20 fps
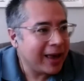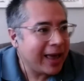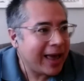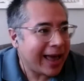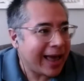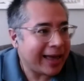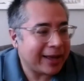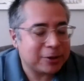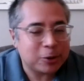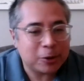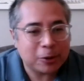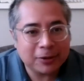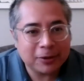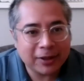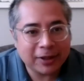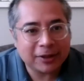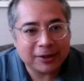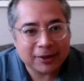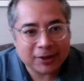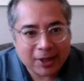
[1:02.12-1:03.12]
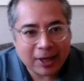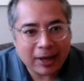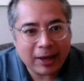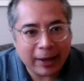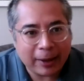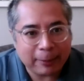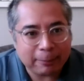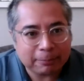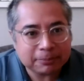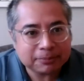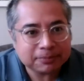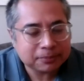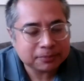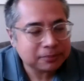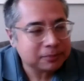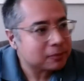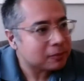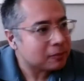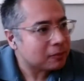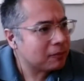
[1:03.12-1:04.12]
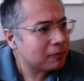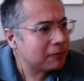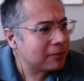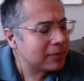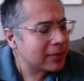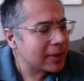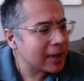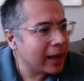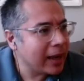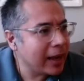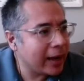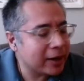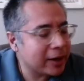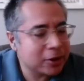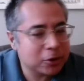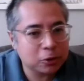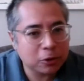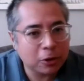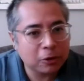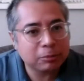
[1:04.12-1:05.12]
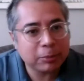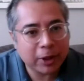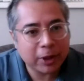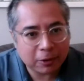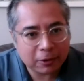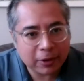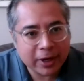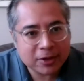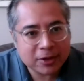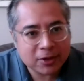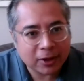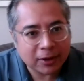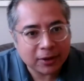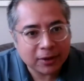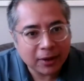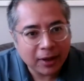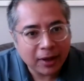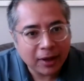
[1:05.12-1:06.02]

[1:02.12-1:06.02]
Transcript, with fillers: and too little time. And it drove me crazy.